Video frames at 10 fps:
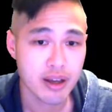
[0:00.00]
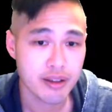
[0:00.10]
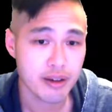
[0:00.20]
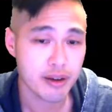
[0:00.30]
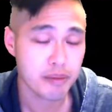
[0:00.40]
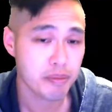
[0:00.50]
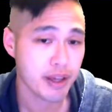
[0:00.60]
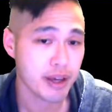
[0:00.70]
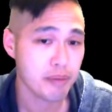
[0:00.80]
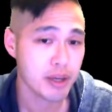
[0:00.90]

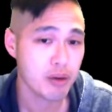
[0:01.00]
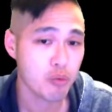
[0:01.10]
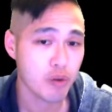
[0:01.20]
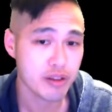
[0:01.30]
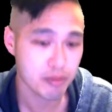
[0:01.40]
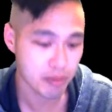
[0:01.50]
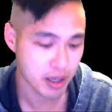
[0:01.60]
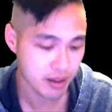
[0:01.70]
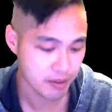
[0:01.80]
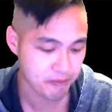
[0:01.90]
They appear once a
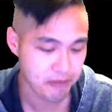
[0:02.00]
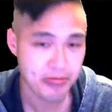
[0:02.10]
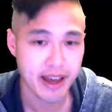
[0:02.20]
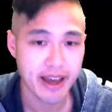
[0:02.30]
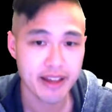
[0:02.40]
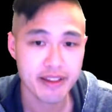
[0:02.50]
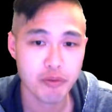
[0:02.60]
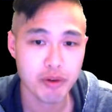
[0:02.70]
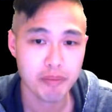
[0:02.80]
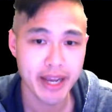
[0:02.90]
month, and they
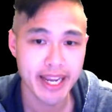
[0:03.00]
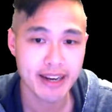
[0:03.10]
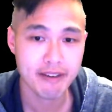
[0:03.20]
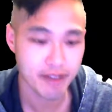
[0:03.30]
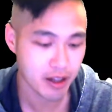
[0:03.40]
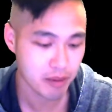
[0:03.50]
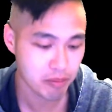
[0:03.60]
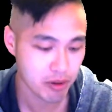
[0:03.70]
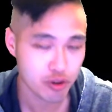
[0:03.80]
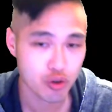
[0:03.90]
remain
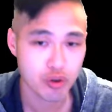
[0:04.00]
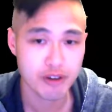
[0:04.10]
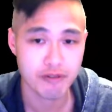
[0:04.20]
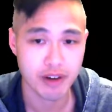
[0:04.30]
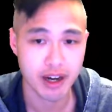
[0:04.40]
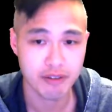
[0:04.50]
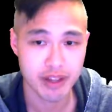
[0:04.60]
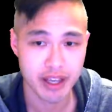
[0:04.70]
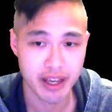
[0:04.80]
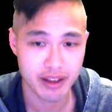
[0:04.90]
available 2 to 5
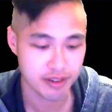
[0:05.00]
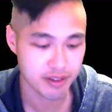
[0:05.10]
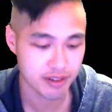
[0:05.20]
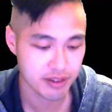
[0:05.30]
days.